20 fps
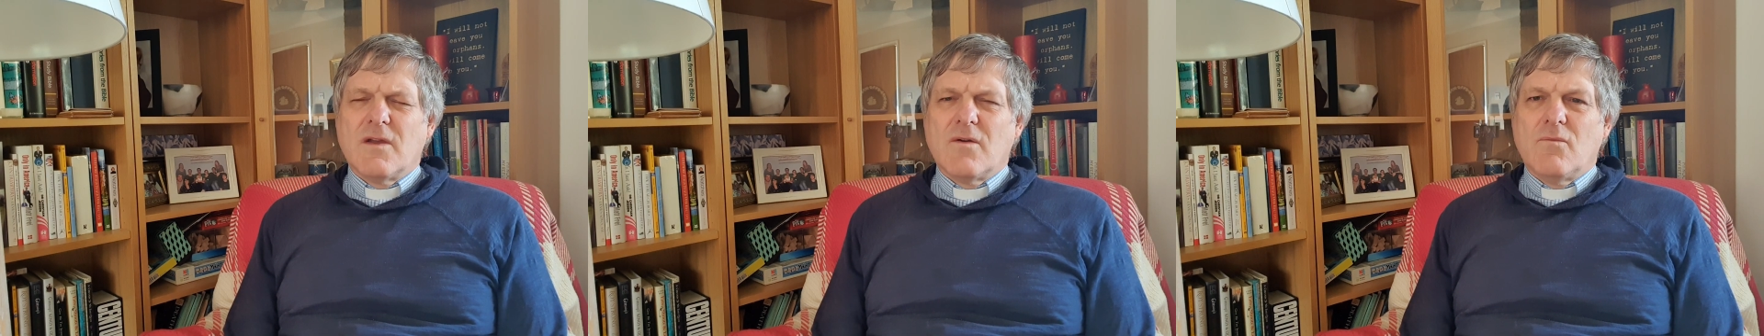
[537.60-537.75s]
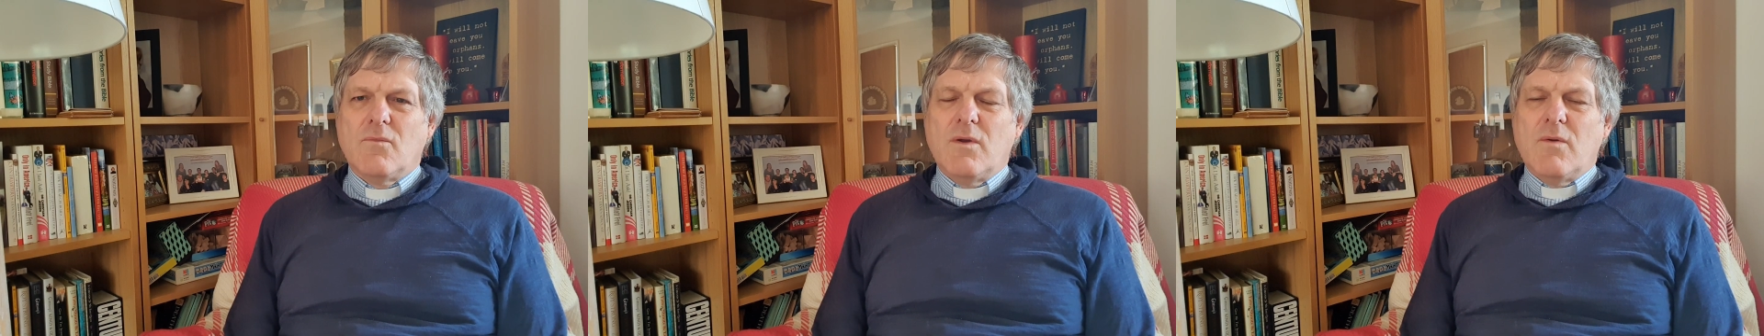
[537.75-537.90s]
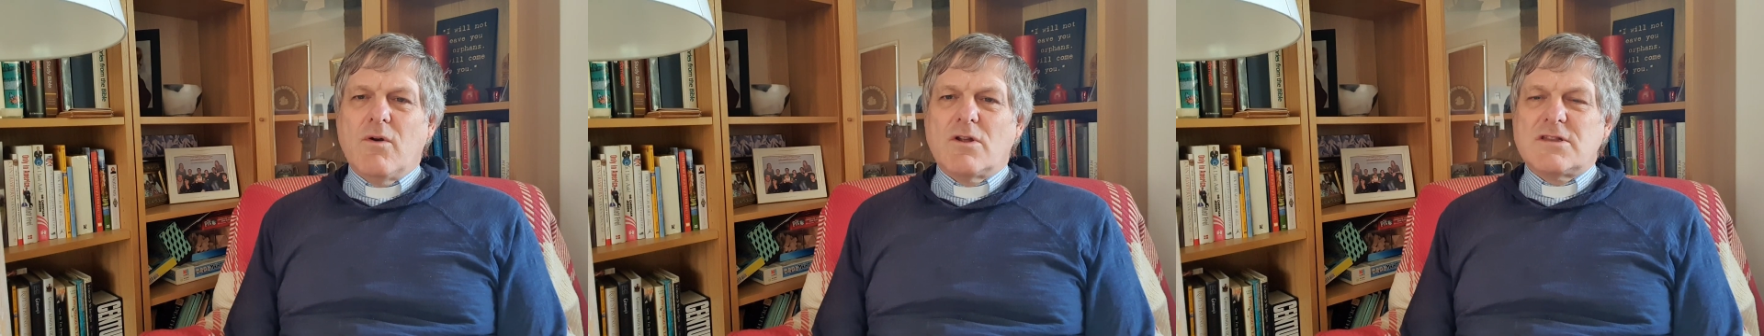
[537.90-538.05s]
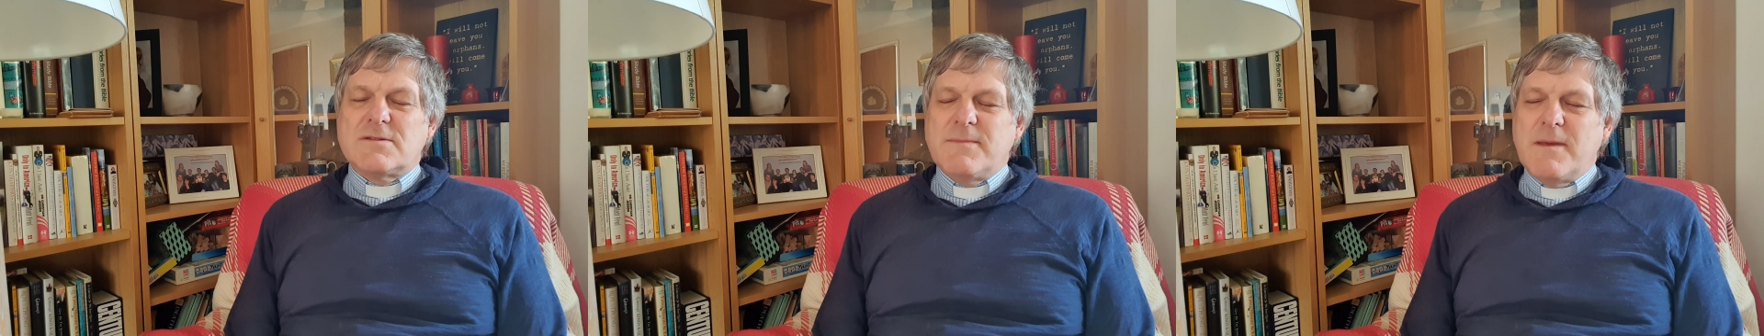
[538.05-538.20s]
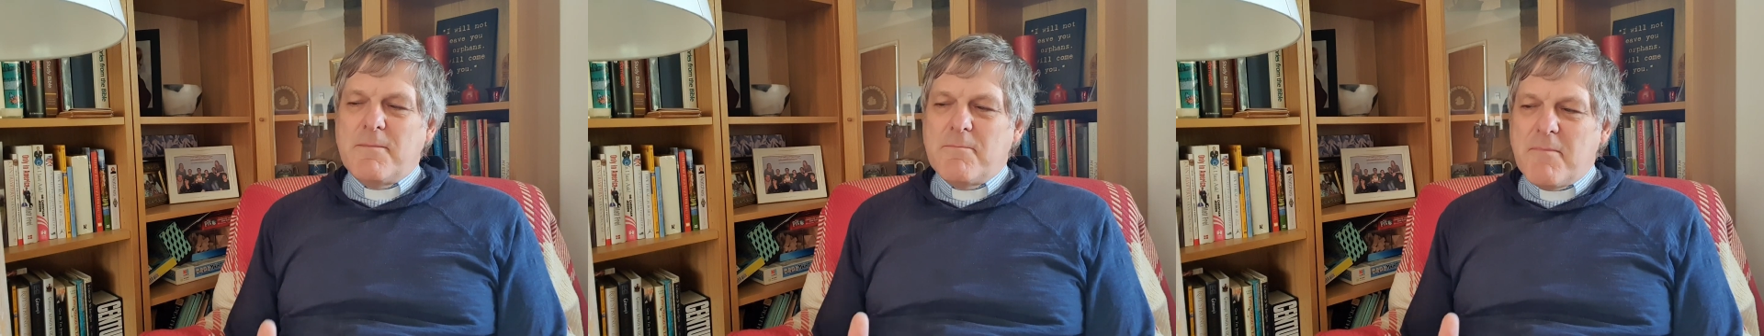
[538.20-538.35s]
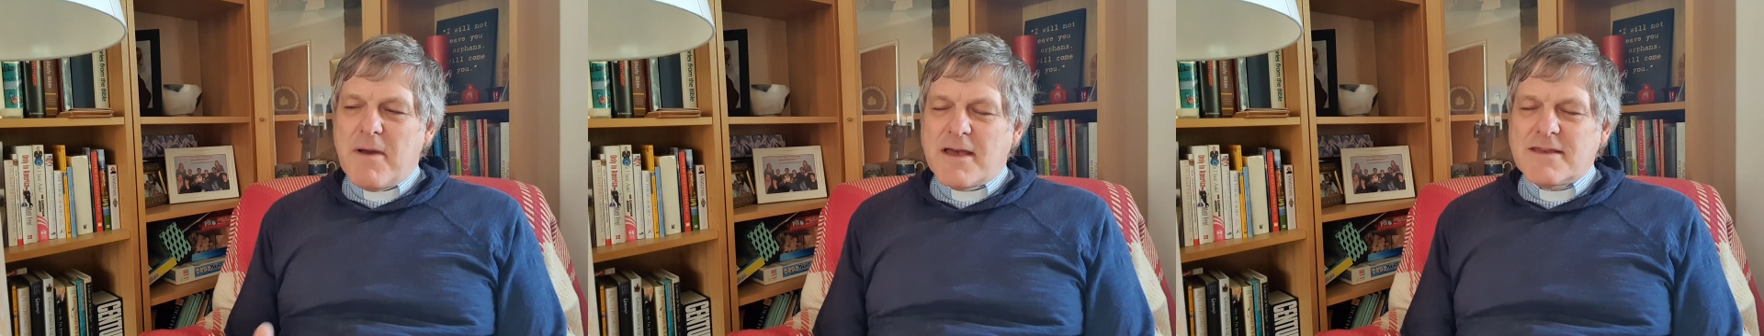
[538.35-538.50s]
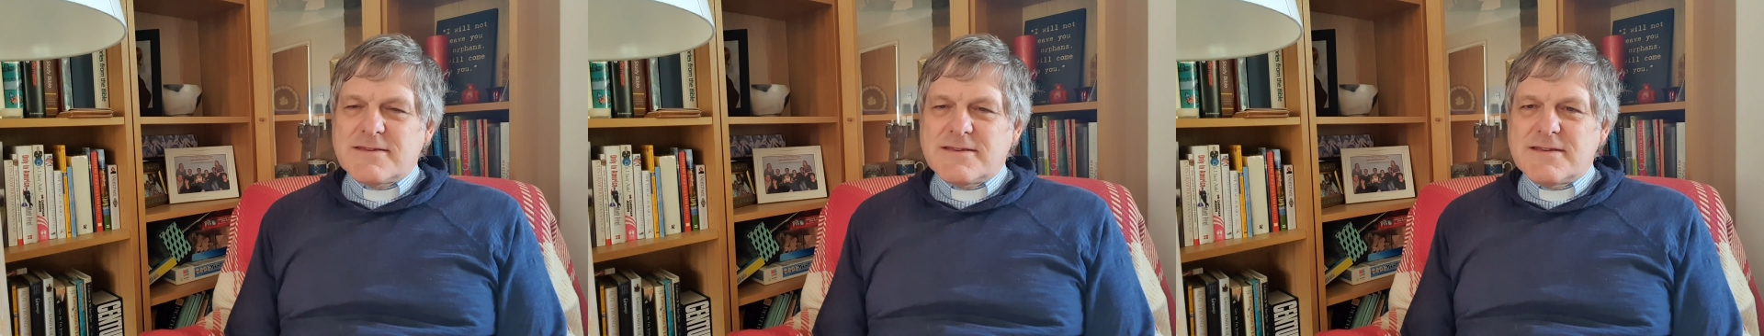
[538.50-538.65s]
We want to be
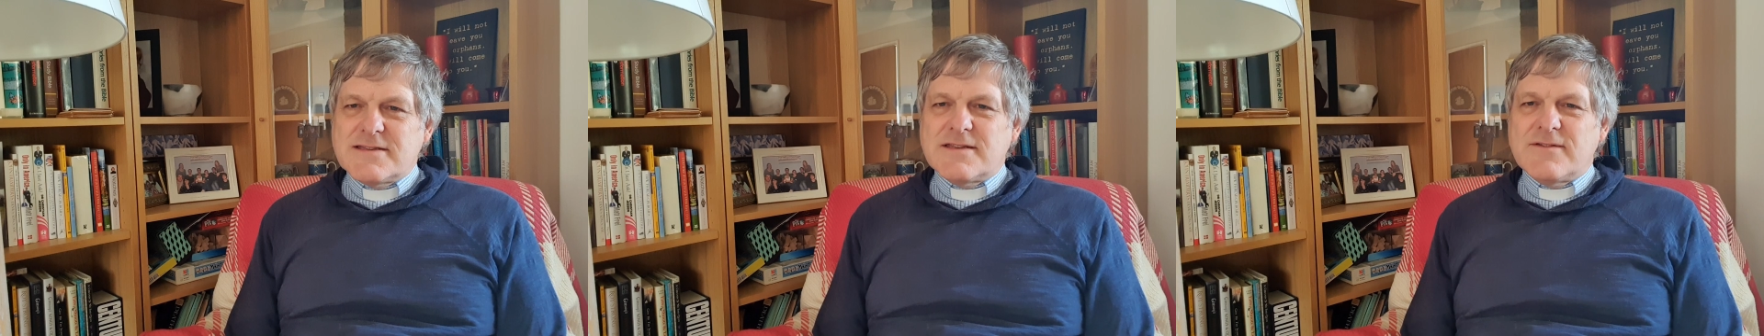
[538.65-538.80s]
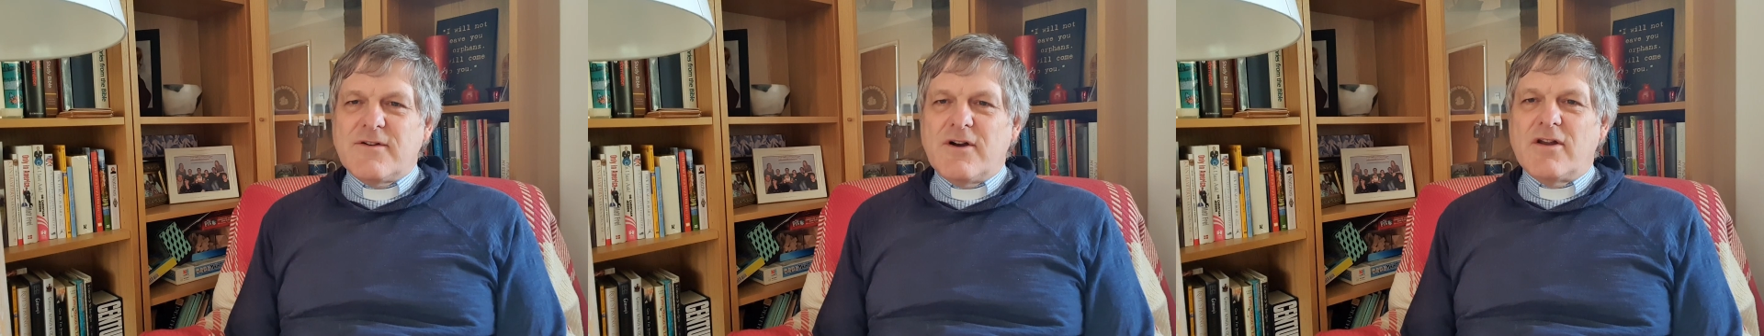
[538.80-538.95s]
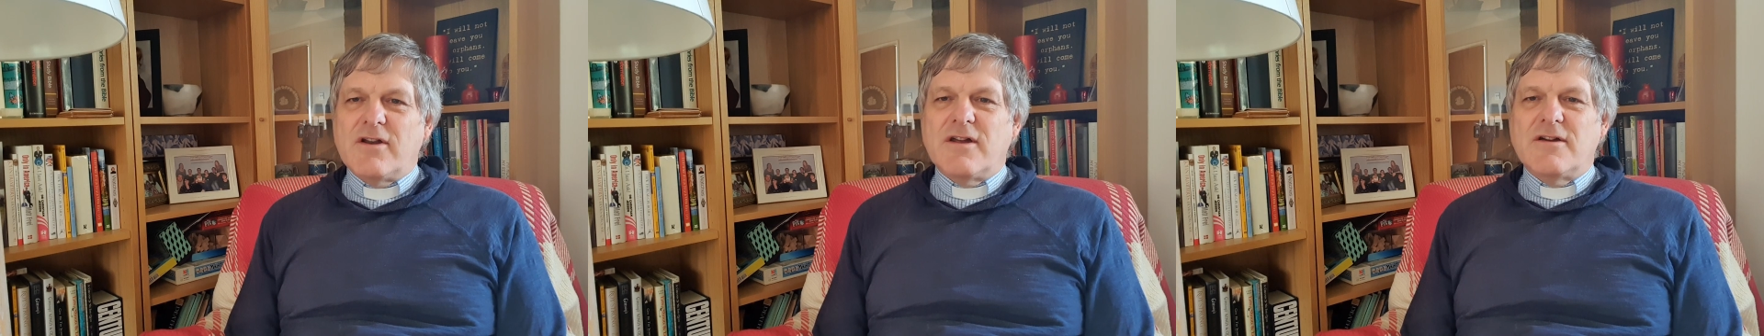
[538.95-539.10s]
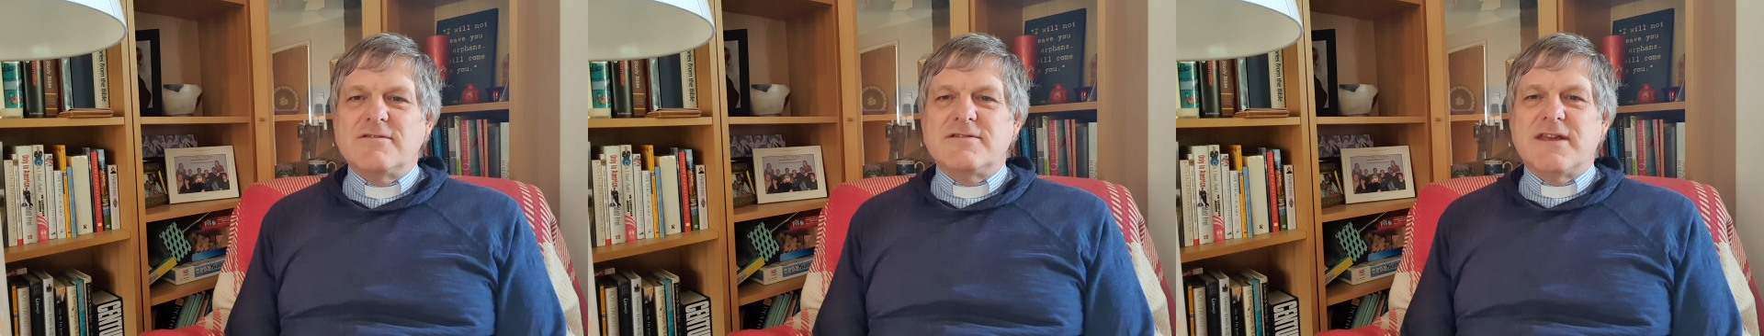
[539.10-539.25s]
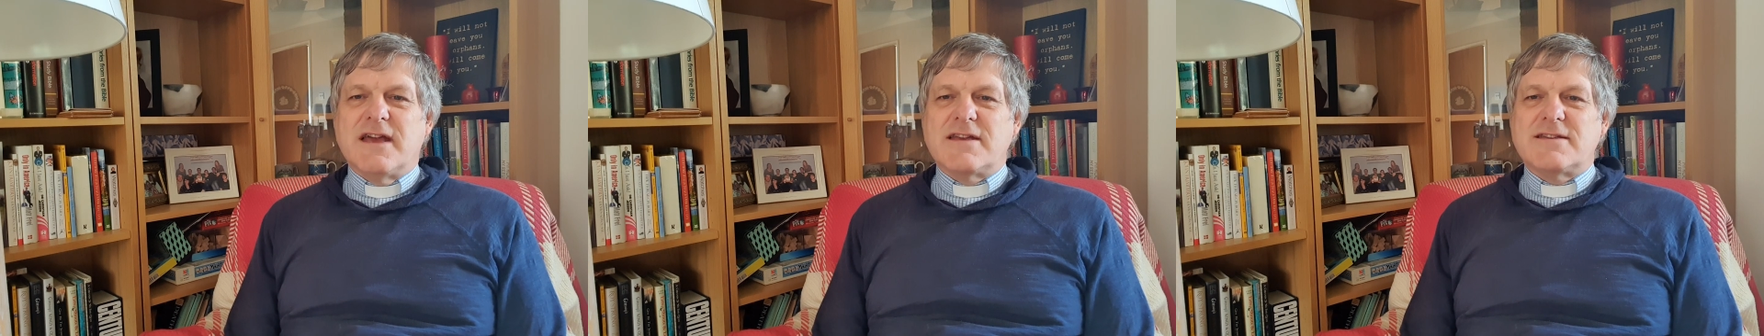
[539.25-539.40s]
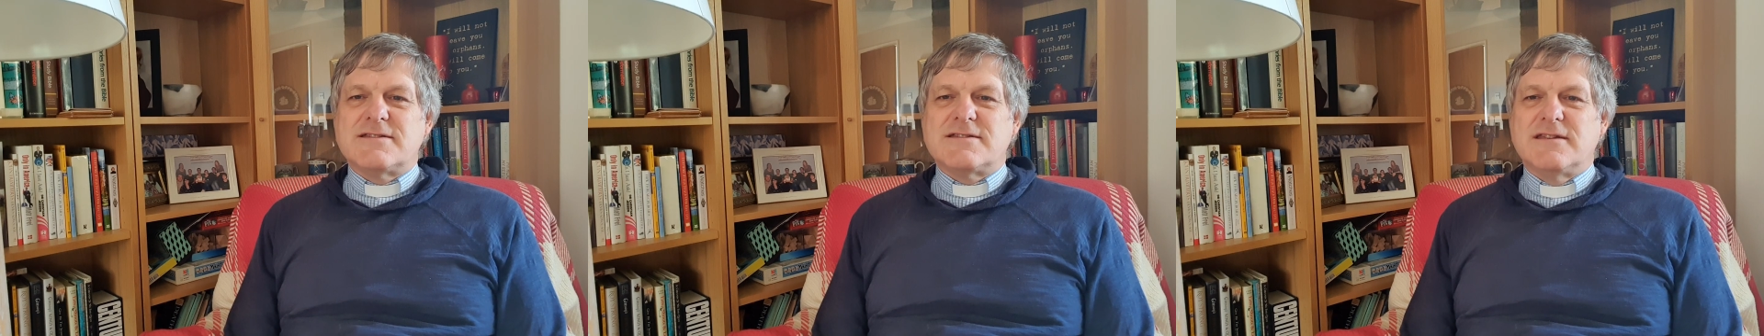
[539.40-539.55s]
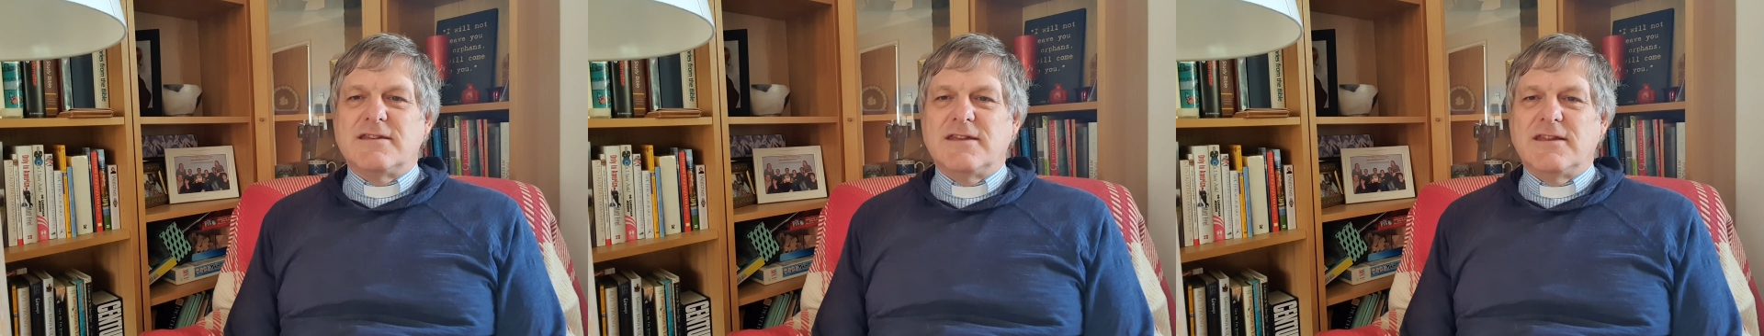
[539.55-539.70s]
masters of our own
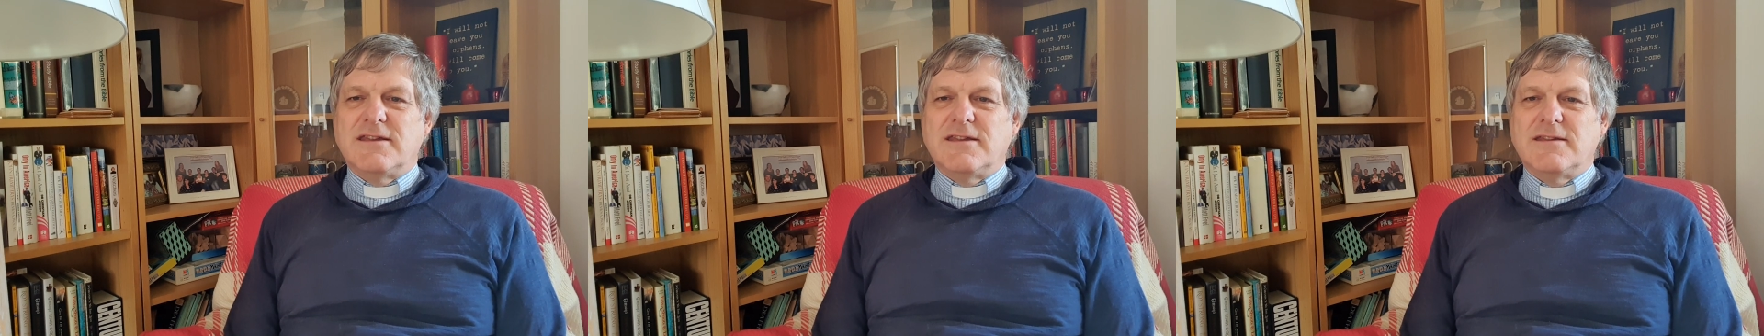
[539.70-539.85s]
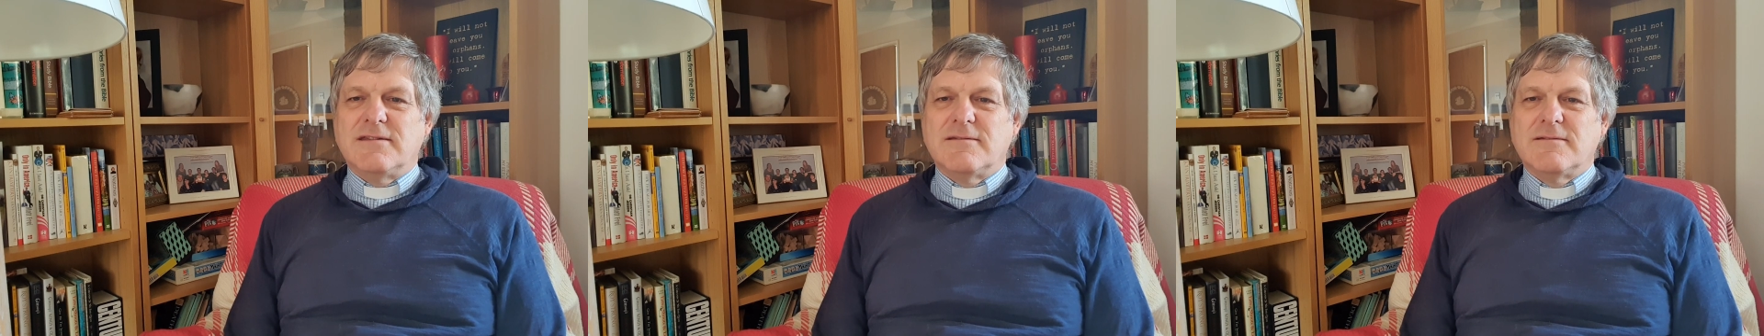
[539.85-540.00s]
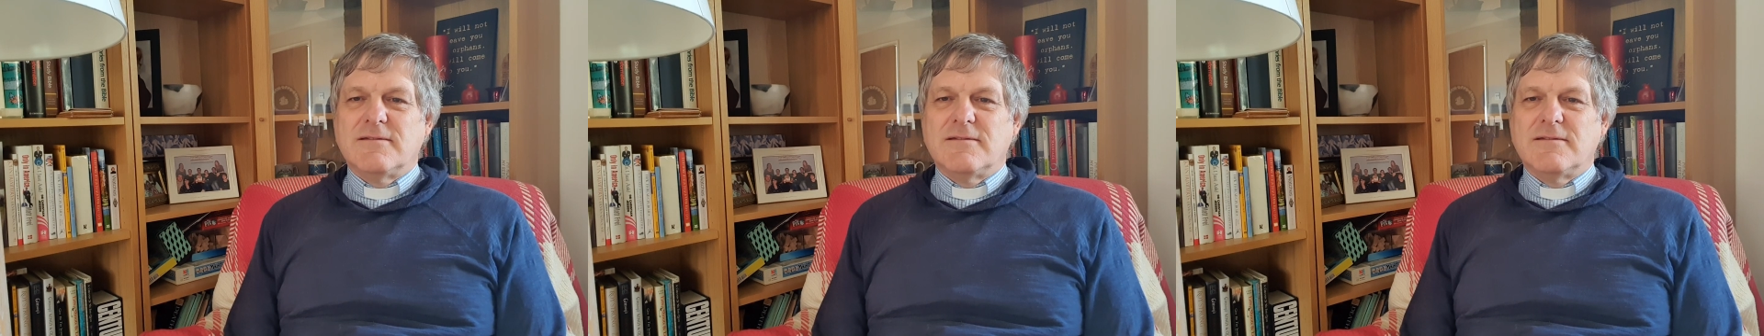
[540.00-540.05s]
destiny.